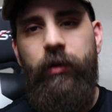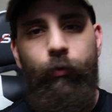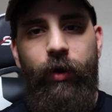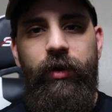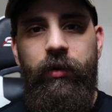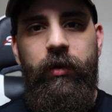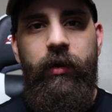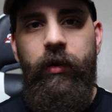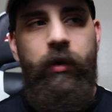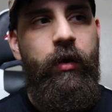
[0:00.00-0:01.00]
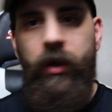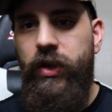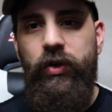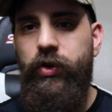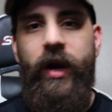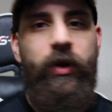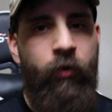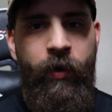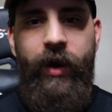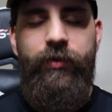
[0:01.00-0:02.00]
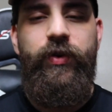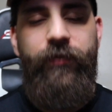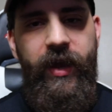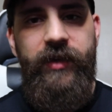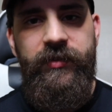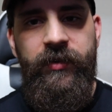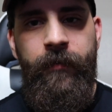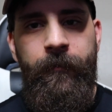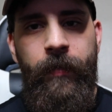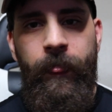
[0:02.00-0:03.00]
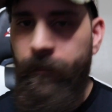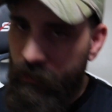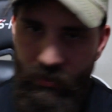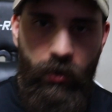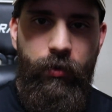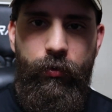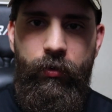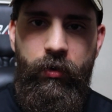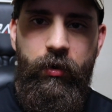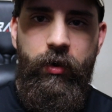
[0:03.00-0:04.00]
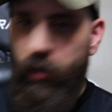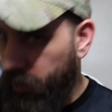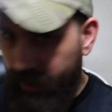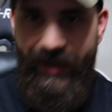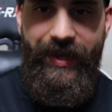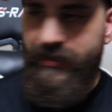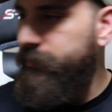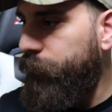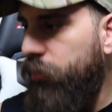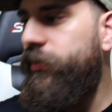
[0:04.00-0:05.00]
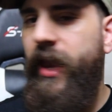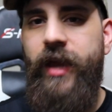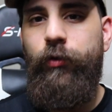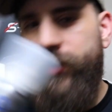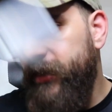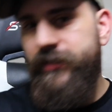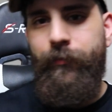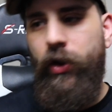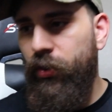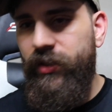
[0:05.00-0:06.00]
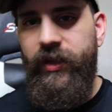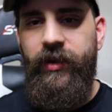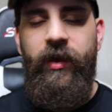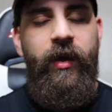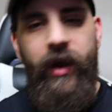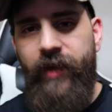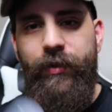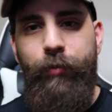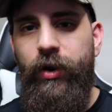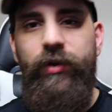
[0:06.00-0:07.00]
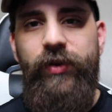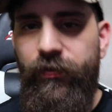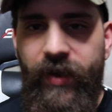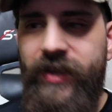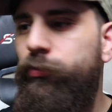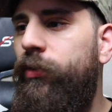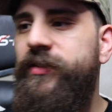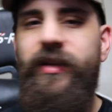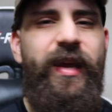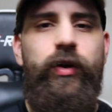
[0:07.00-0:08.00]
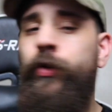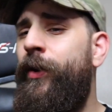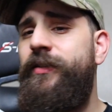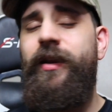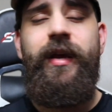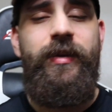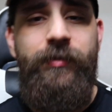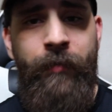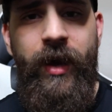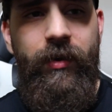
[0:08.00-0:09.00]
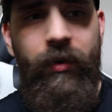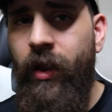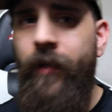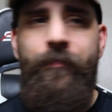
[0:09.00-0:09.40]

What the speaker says: Well, you're trying to grow hair on your face. So get some Rogaine or get some Kirkland and then put it on your face once a day or twice a day. It doesn't matter.